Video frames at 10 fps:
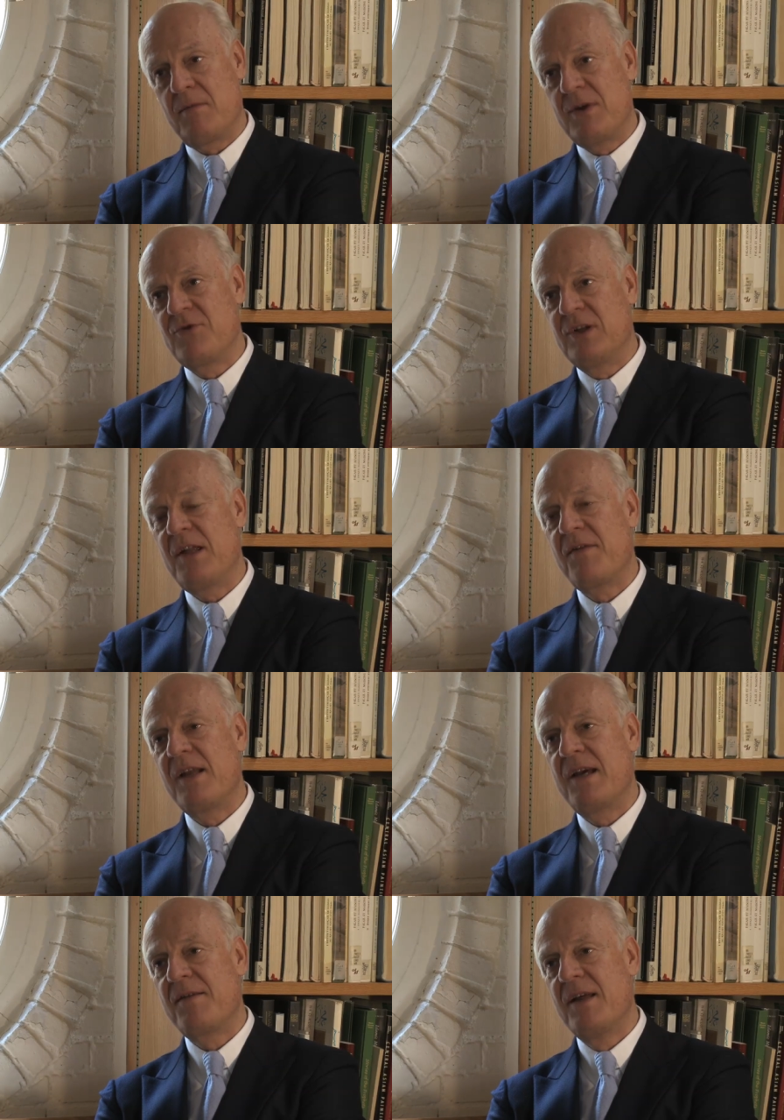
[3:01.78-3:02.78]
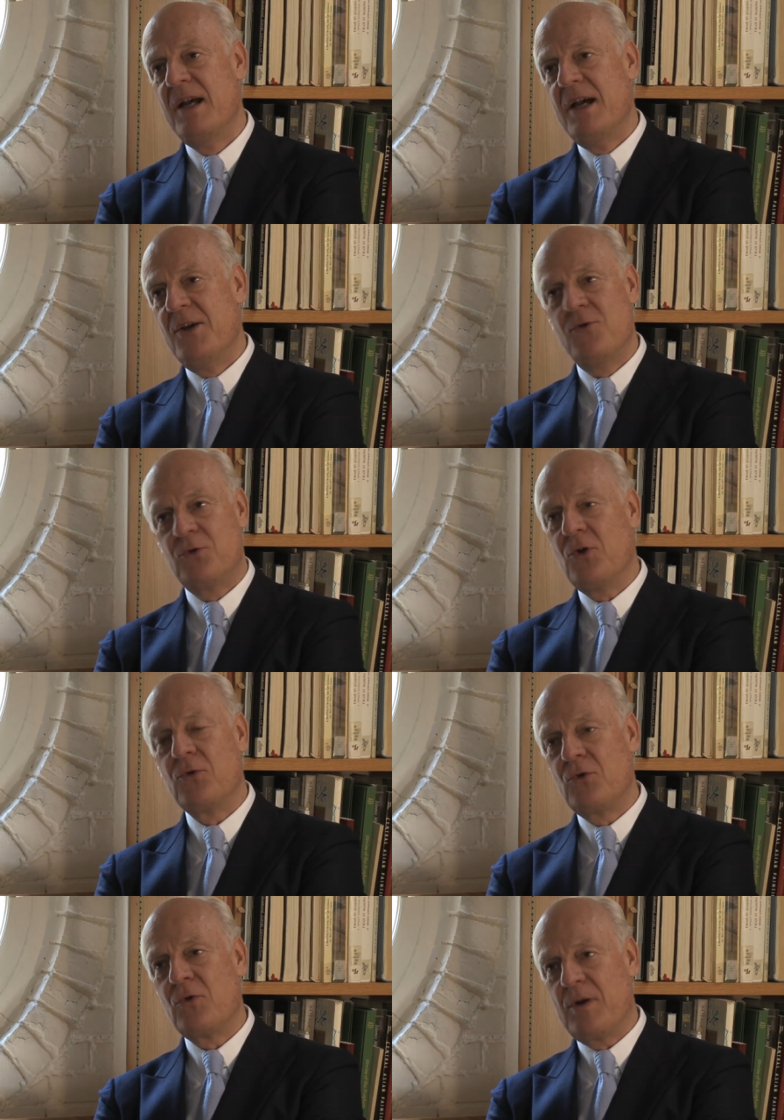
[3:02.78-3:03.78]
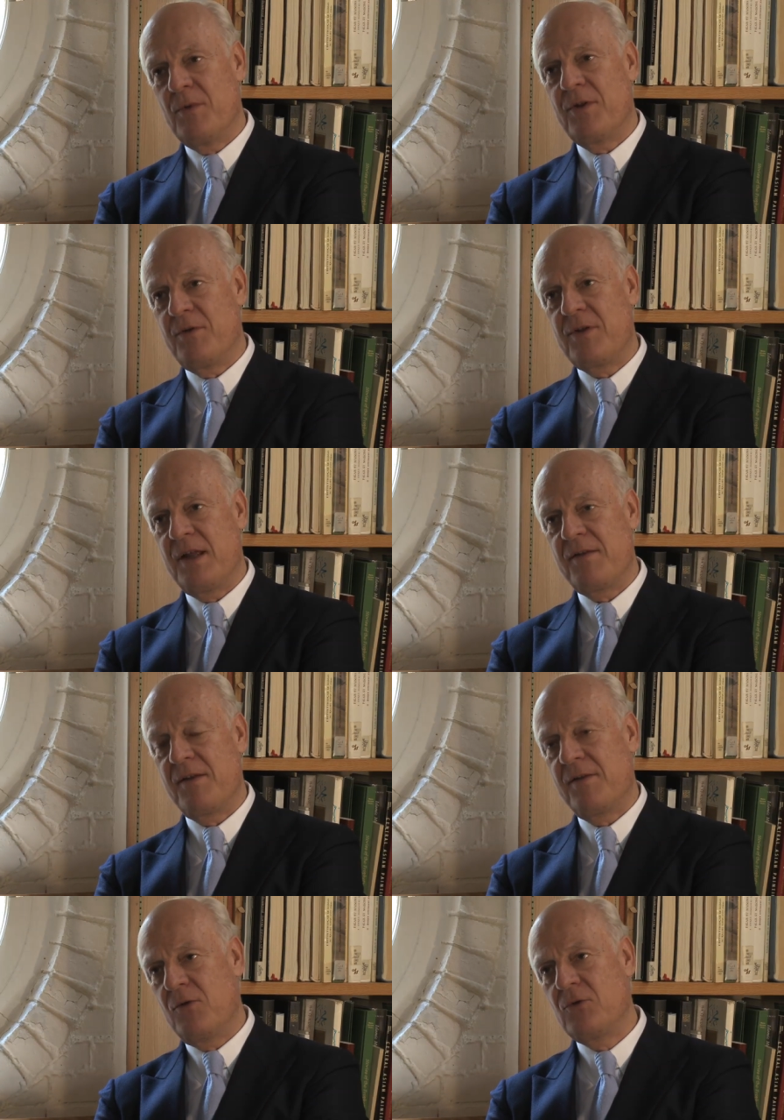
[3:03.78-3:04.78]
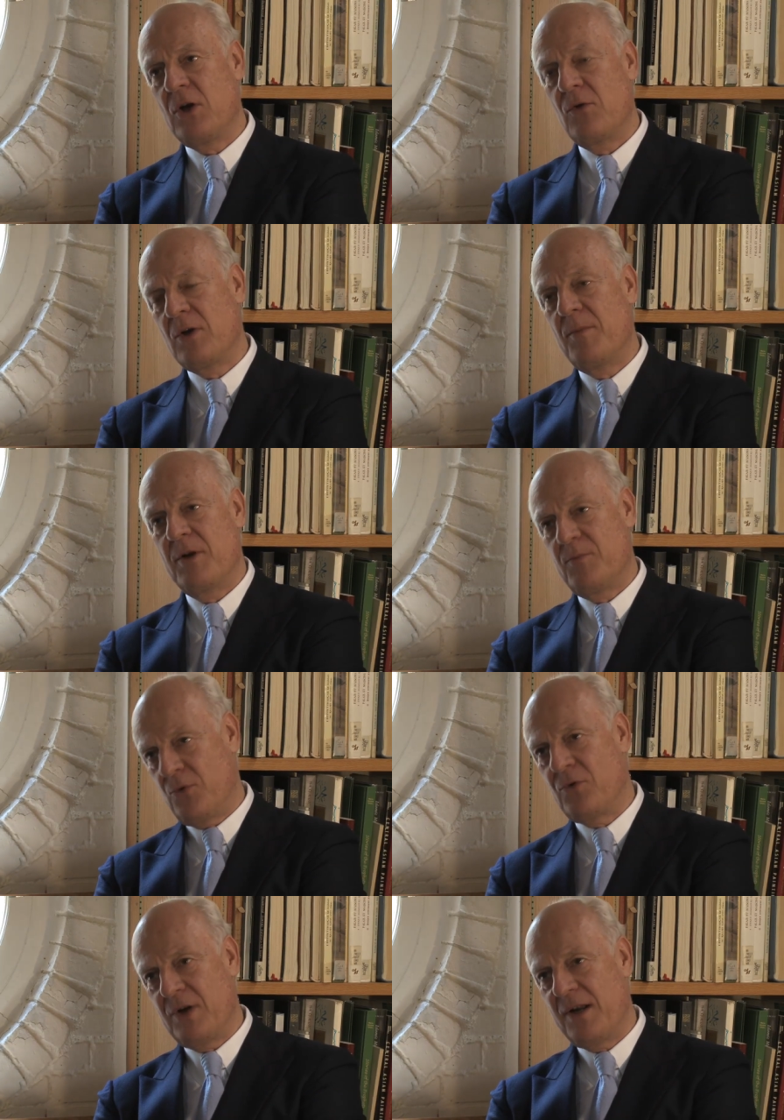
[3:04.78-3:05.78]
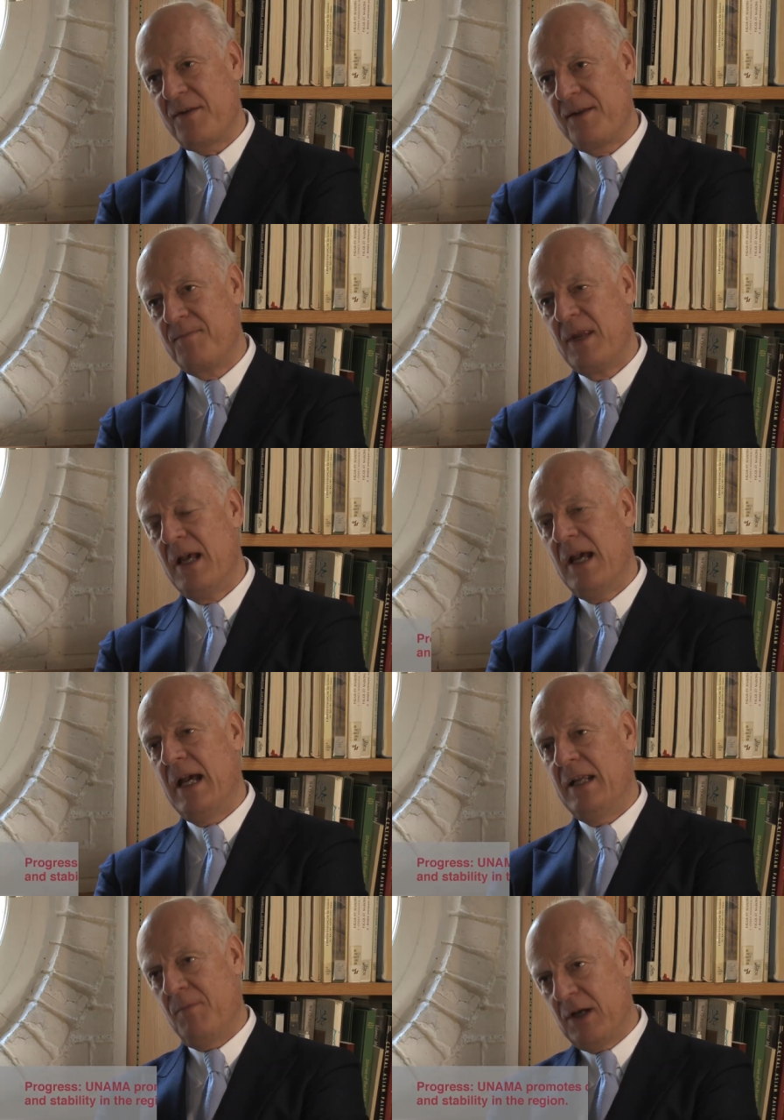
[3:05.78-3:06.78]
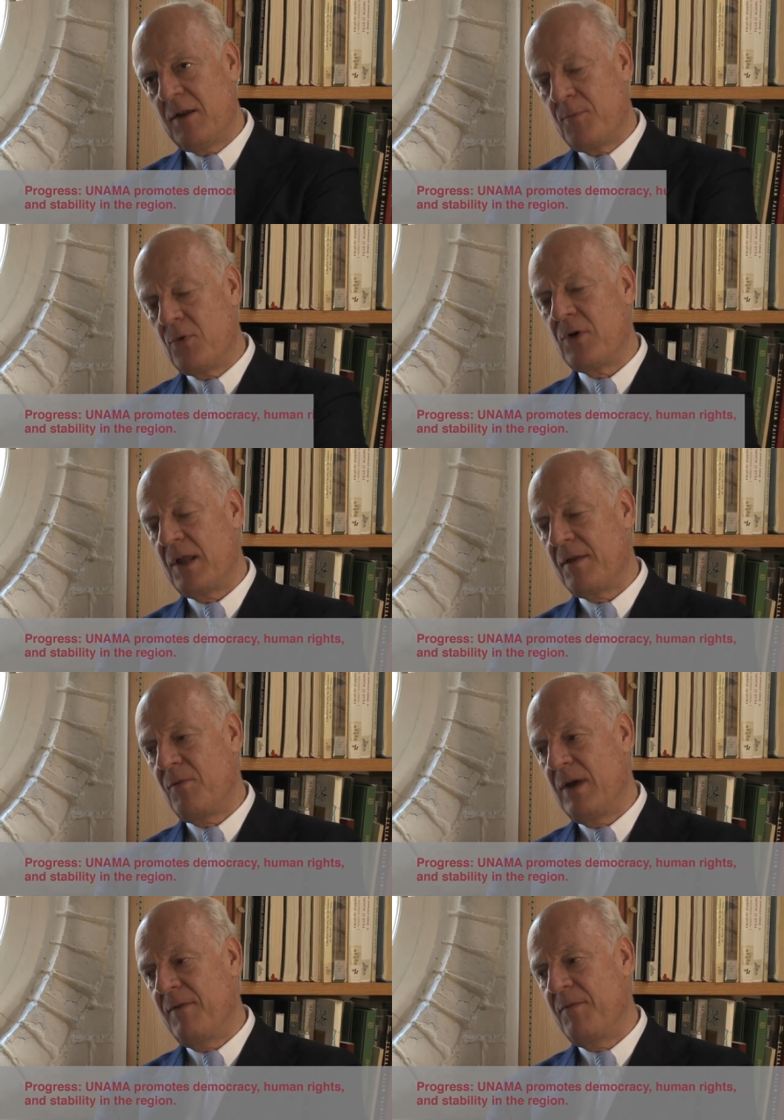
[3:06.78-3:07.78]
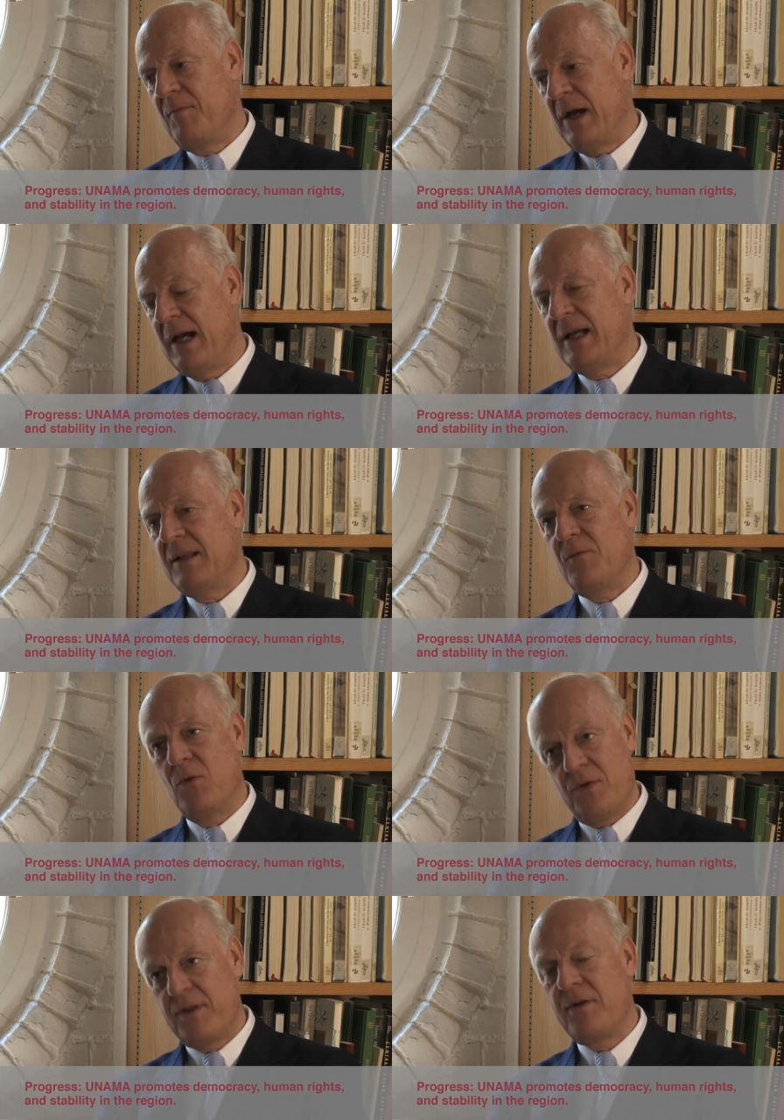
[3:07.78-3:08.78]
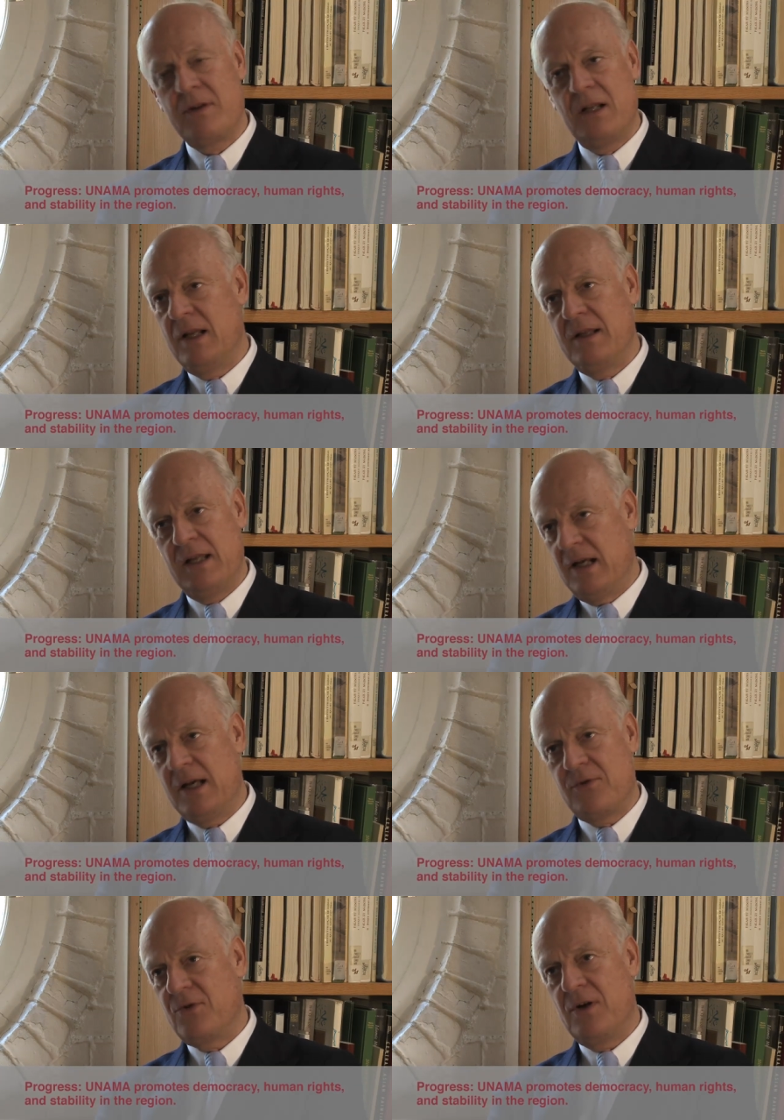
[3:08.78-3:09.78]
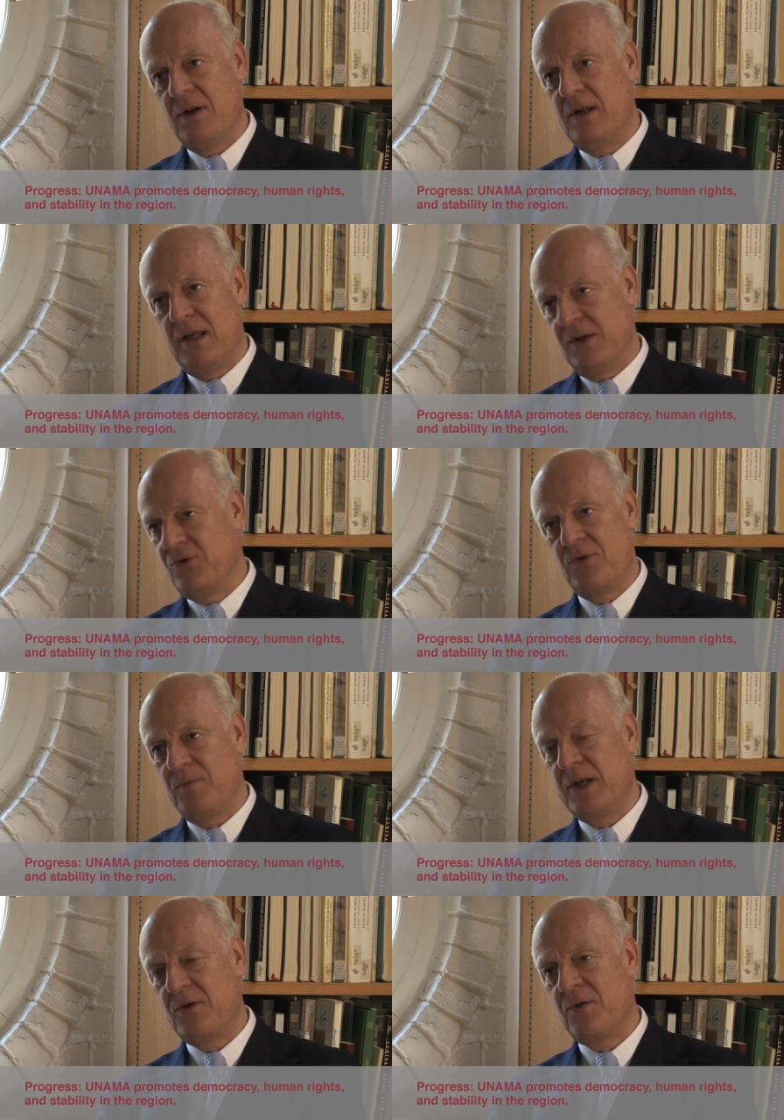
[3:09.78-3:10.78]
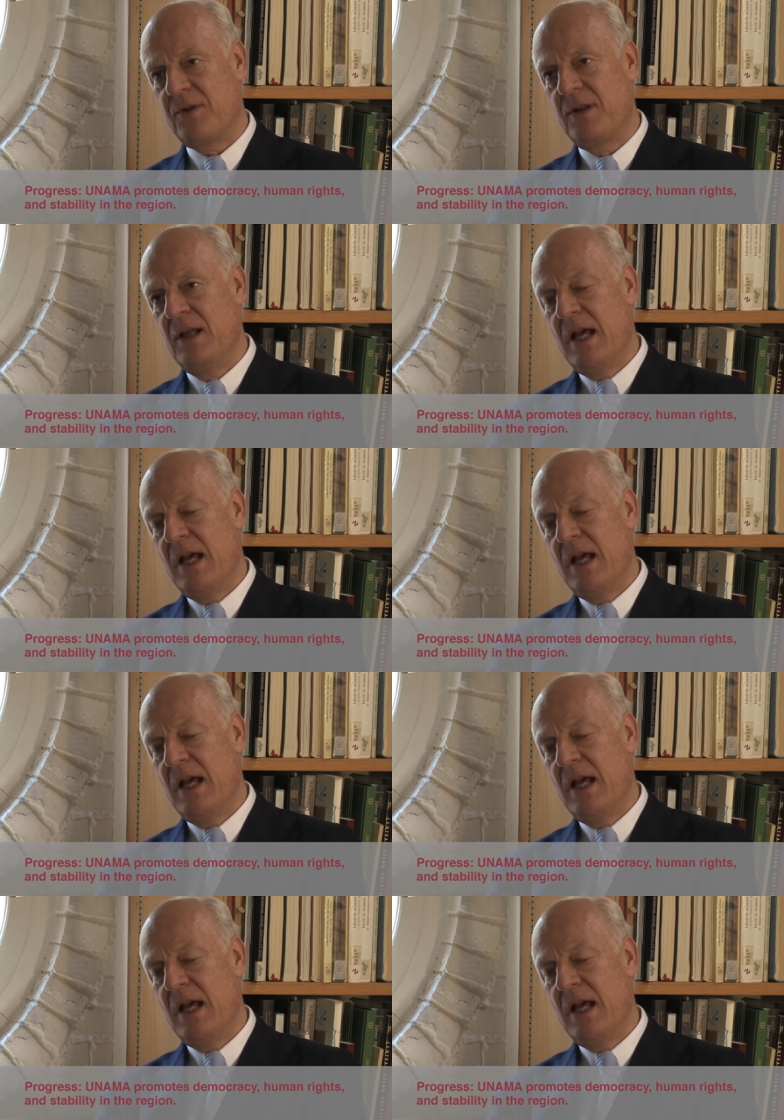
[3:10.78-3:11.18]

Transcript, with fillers: especially these days, you don't talk about successes, you talk about progress. And the biggest progress we have had was certainly the electoral issue, because